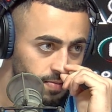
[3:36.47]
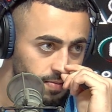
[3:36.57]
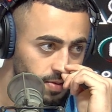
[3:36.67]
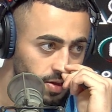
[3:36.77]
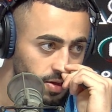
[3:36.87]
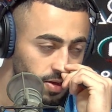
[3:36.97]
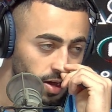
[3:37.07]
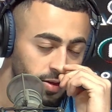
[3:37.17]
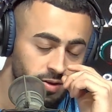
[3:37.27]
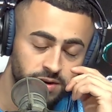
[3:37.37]

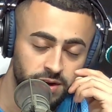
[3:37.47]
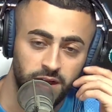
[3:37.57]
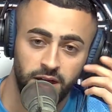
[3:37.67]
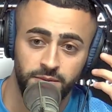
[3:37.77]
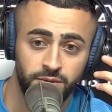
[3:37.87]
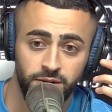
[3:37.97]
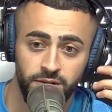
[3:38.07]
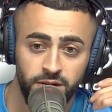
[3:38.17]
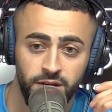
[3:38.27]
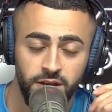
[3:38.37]
I turned to God, bro.
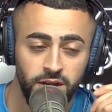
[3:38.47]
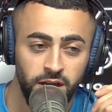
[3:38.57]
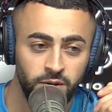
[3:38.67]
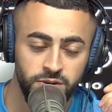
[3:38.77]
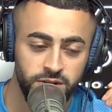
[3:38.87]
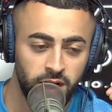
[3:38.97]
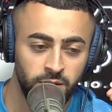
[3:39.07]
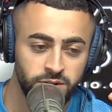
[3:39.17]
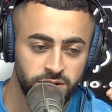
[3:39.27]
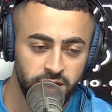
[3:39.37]
I
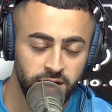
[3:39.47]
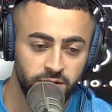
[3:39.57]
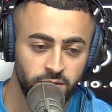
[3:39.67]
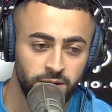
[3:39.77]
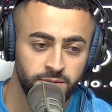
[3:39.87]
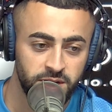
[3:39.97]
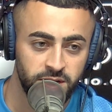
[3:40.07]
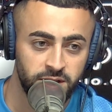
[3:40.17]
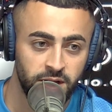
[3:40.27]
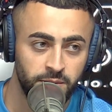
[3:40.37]
was like, when I'm
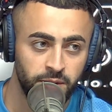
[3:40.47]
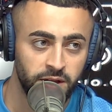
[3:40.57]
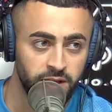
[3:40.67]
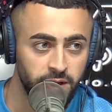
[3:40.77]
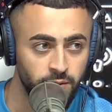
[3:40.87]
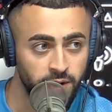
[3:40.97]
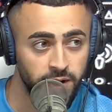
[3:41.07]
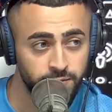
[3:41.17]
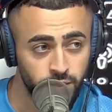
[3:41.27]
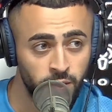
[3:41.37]
saying down bad, like when
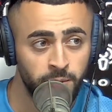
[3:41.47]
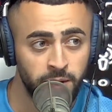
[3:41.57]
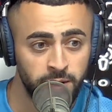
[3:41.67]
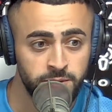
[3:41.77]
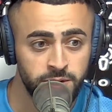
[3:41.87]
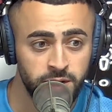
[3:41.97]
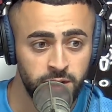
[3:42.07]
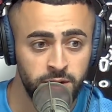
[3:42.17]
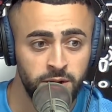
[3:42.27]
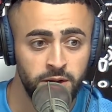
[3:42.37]
I tore my
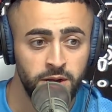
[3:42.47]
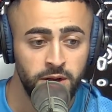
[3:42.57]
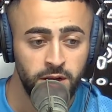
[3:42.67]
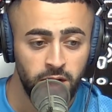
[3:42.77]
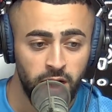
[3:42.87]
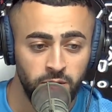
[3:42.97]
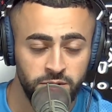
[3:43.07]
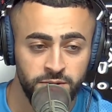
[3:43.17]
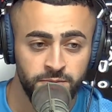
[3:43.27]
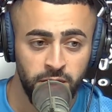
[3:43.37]
MCL, I
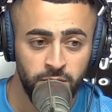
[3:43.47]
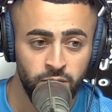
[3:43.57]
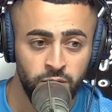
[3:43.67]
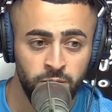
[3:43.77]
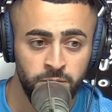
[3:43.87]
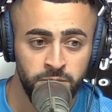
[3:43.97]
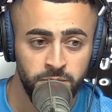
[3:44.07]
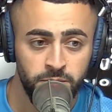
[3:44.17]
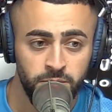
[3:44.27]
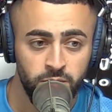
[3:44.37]
was in my room
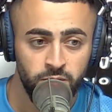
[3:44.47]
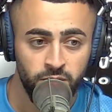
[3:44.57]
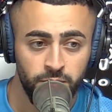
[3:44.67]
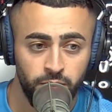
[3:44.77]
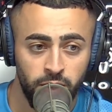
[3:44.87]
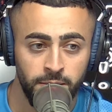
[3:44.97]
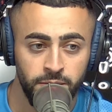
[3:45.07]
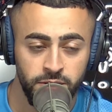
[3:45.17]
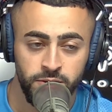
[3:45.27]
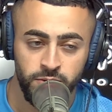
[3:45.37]
for
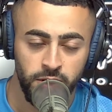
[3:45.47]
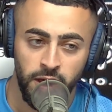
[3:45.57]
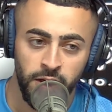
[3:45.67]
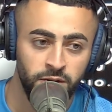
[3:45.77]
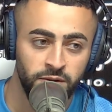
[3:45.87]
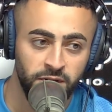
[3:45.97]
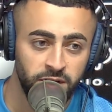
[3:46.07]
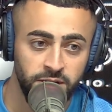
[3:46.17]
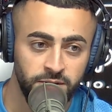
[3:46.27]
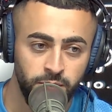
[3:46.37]
probably, dude, I don't know
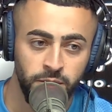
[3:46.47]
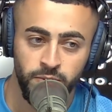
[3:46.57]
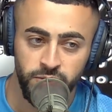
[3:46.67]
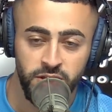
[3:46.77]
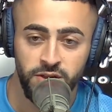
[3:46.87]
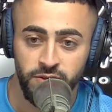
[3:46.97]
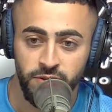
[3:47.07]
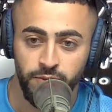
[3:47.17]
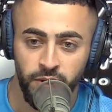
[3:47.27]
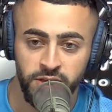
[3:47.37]
if the people say they're
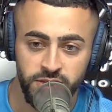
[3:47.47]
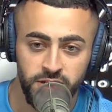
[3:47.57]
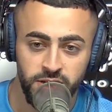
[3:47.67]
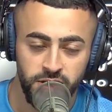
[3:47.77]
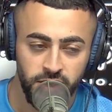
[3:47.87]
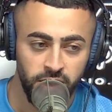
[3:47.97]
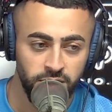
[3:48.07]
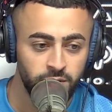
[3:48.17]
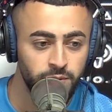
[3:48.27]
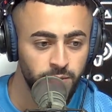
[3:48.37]
depressed, and I
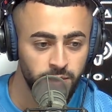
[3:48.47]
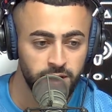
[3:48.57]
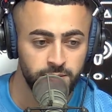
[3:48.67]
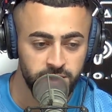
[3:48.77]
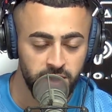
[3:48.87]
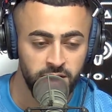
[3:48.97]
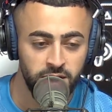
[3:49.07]
know people get upset,